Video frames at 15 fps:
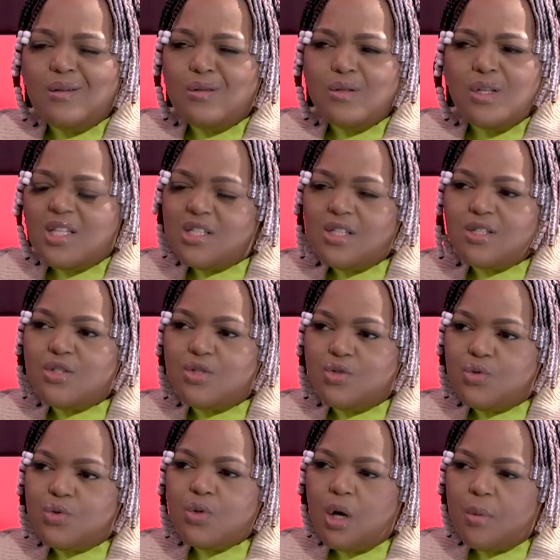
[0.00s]
let's just
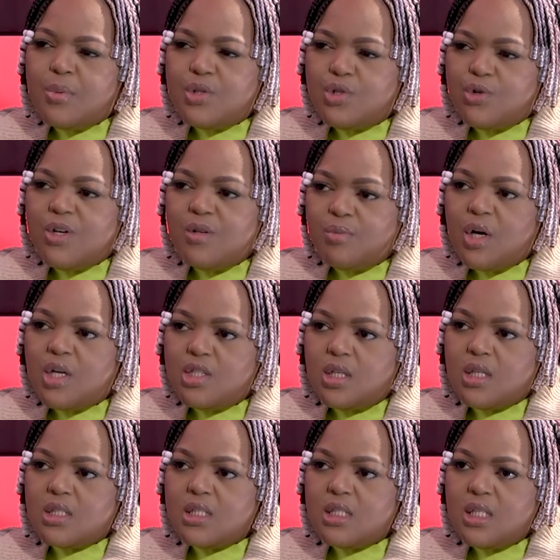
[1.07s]
drop a joint project.